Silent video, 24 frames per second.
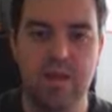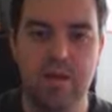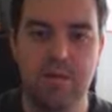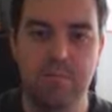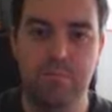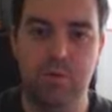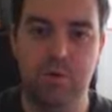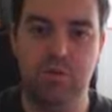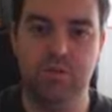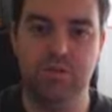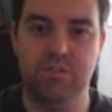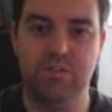
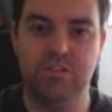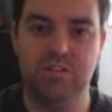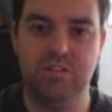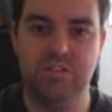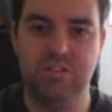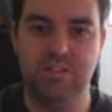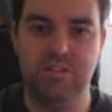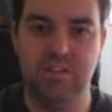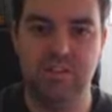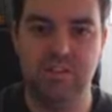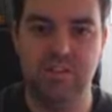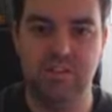But,
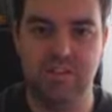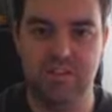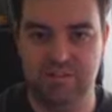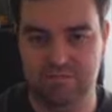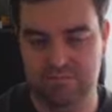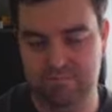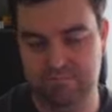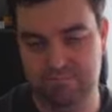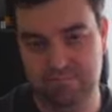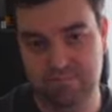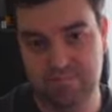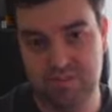
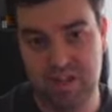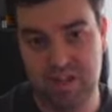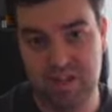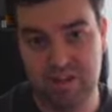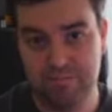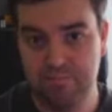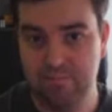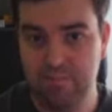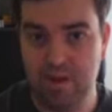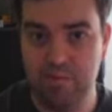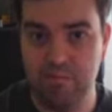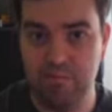
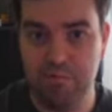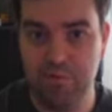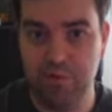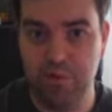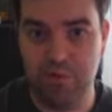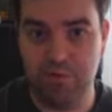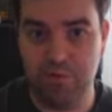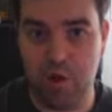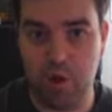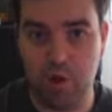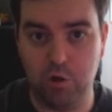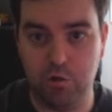I'm full
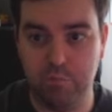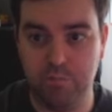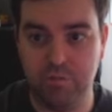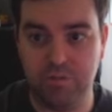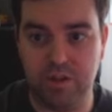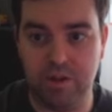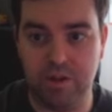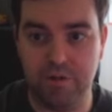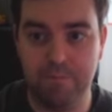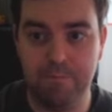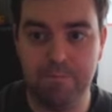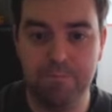of hope,
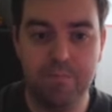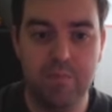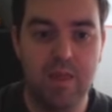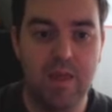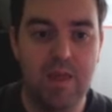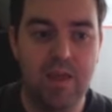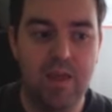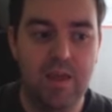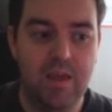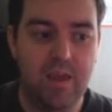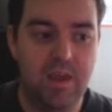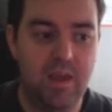so
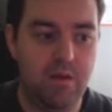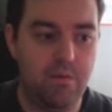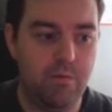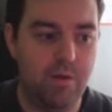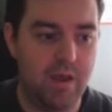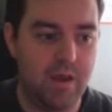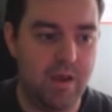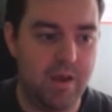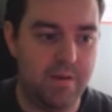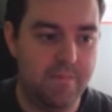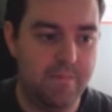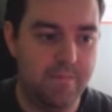here we
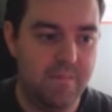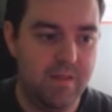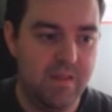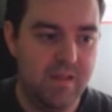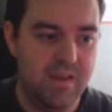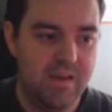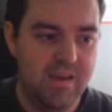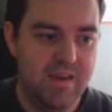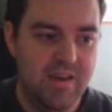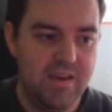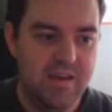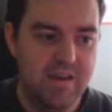are.
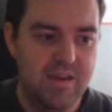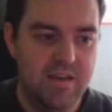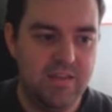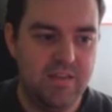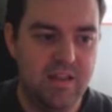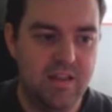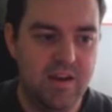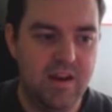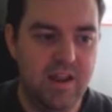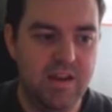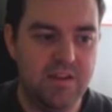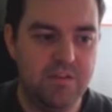
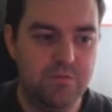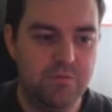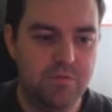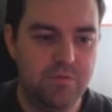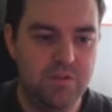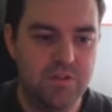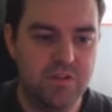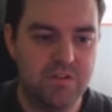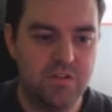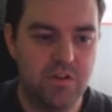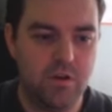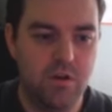The next one
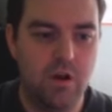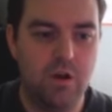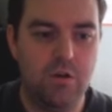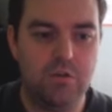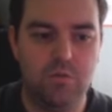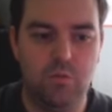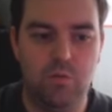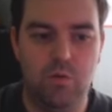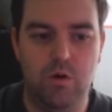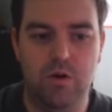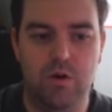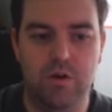is an odd
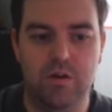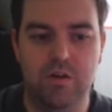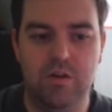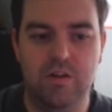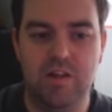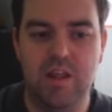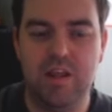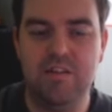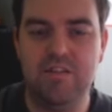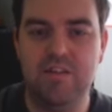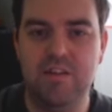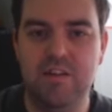one.
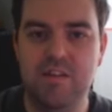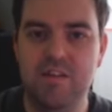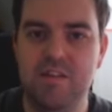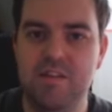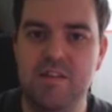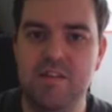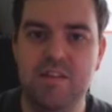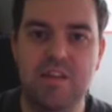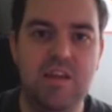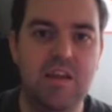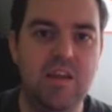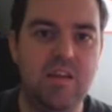They didn't
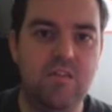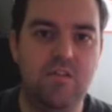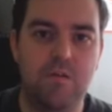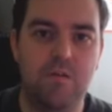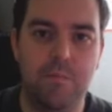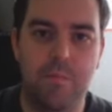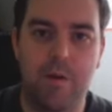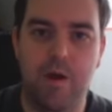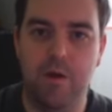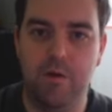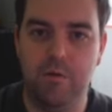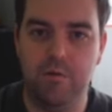need to
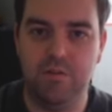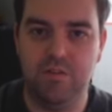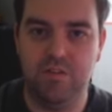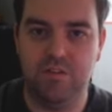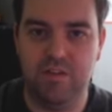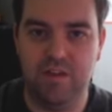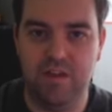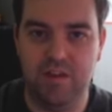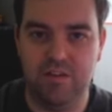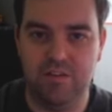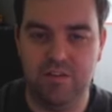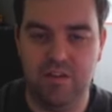post
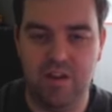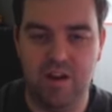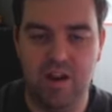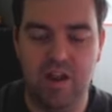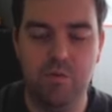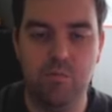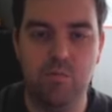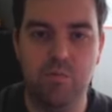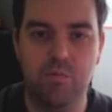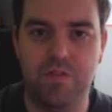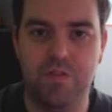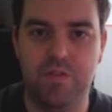this, and
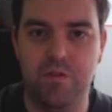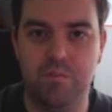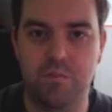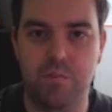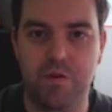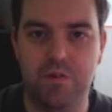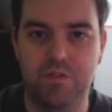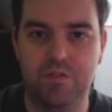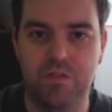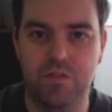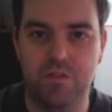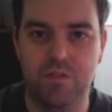I'm the
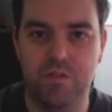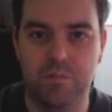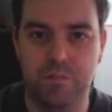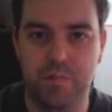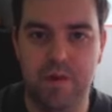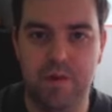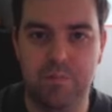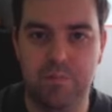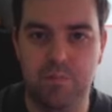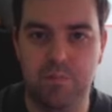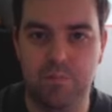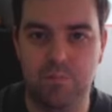most other
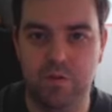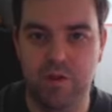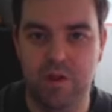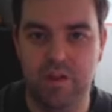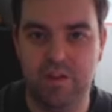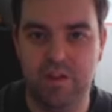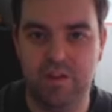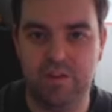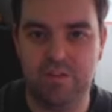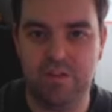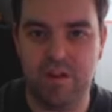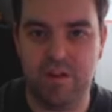people where
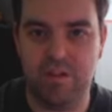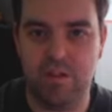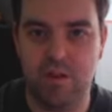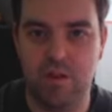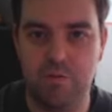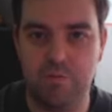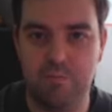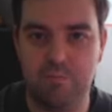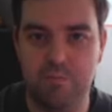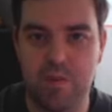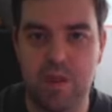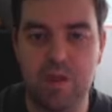they say
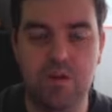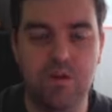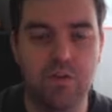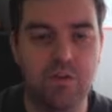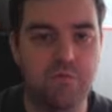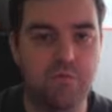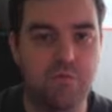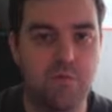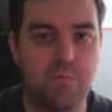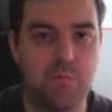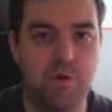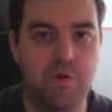that they could
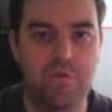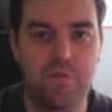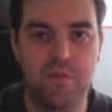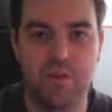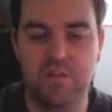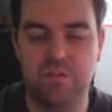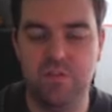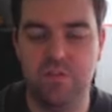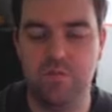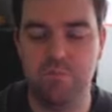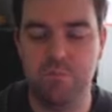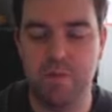have removed
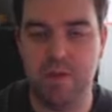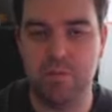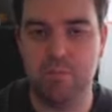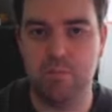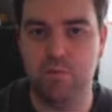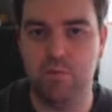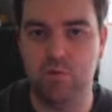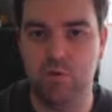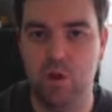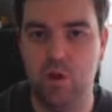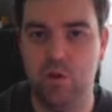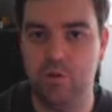this and
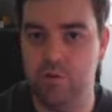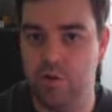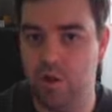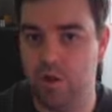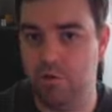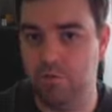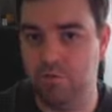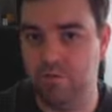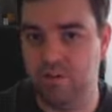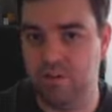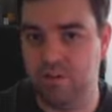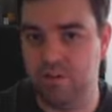people not
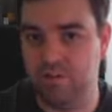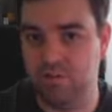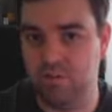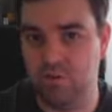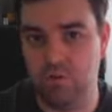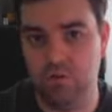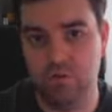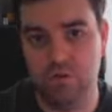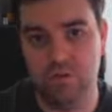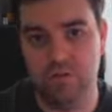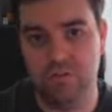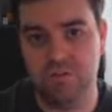noticed,
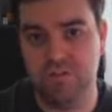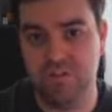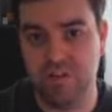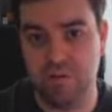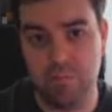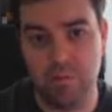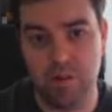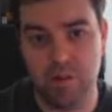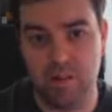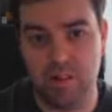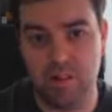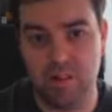or
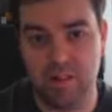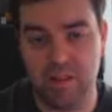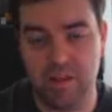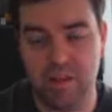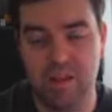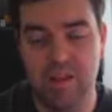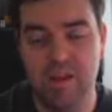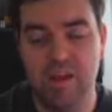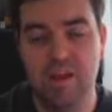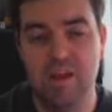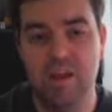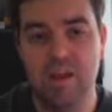similarly,
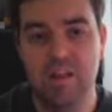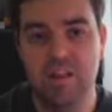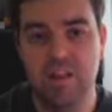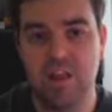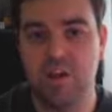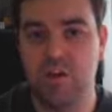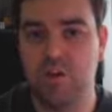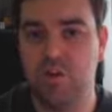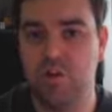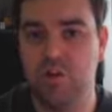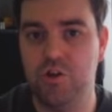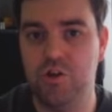they
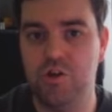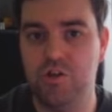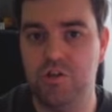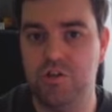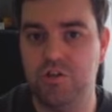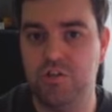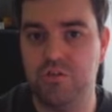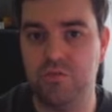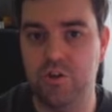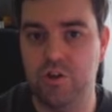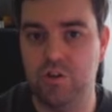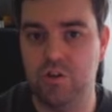could
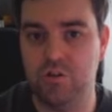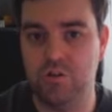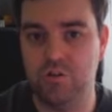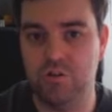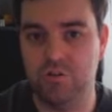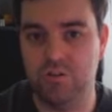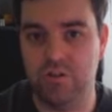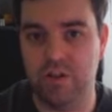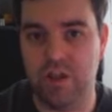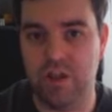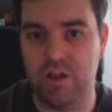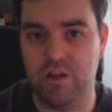just have
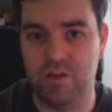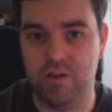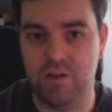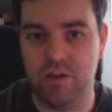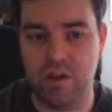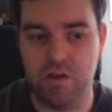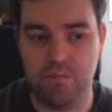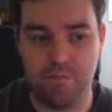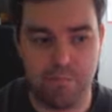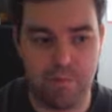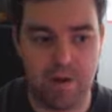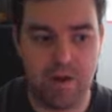ignored it.
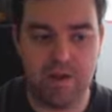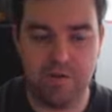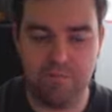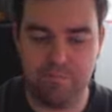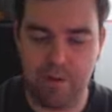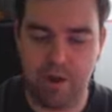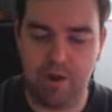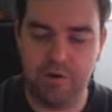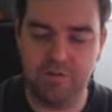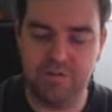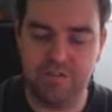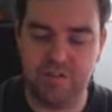By
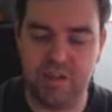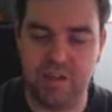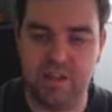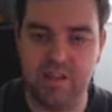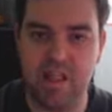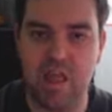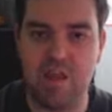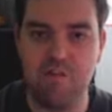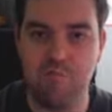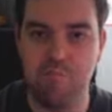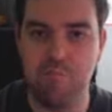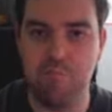posting it,
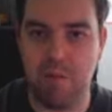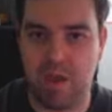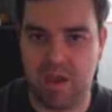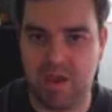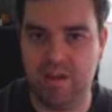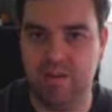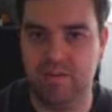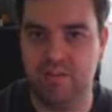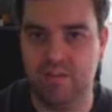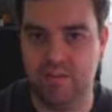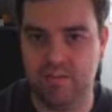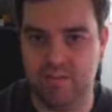they've
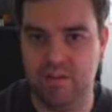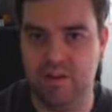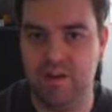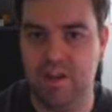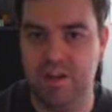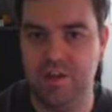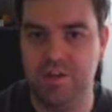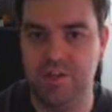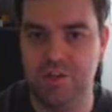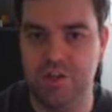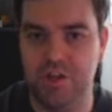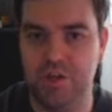made it an
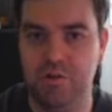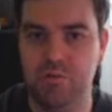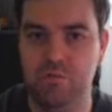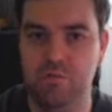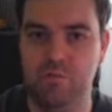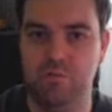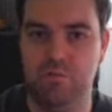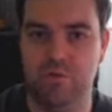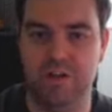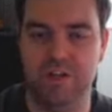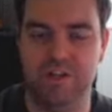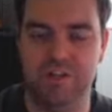issue,
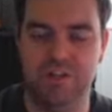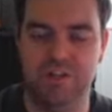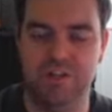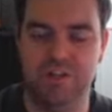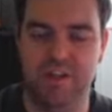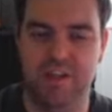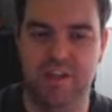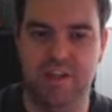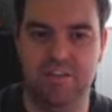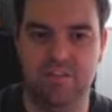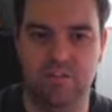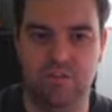which
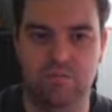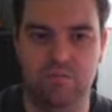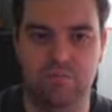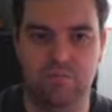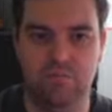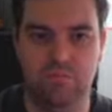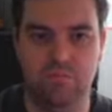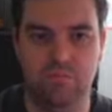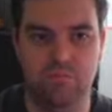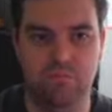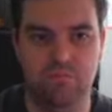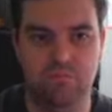is
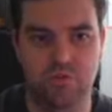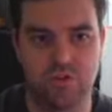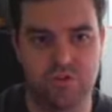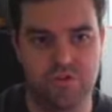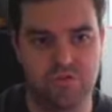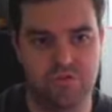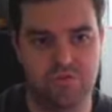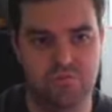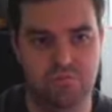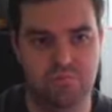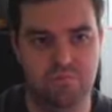just